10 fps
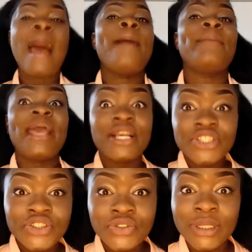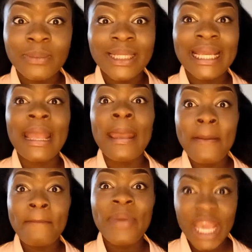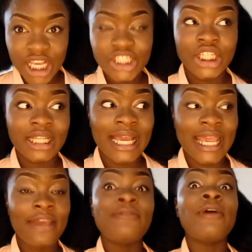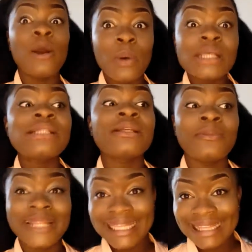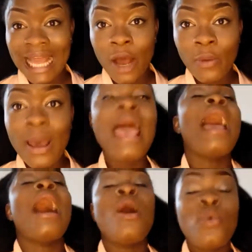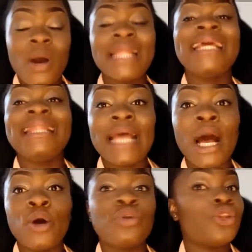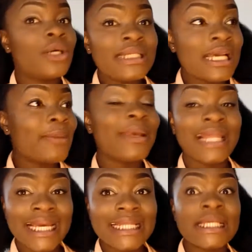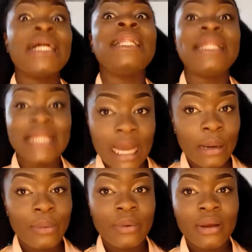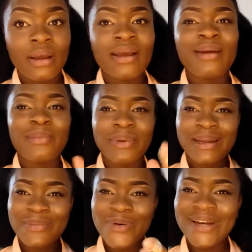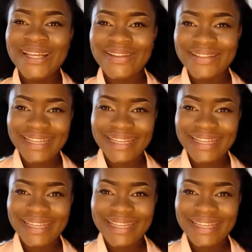I'm extremely impatient. Like, if I want something now, I want it now. Don't tell me later, now. But I'm working on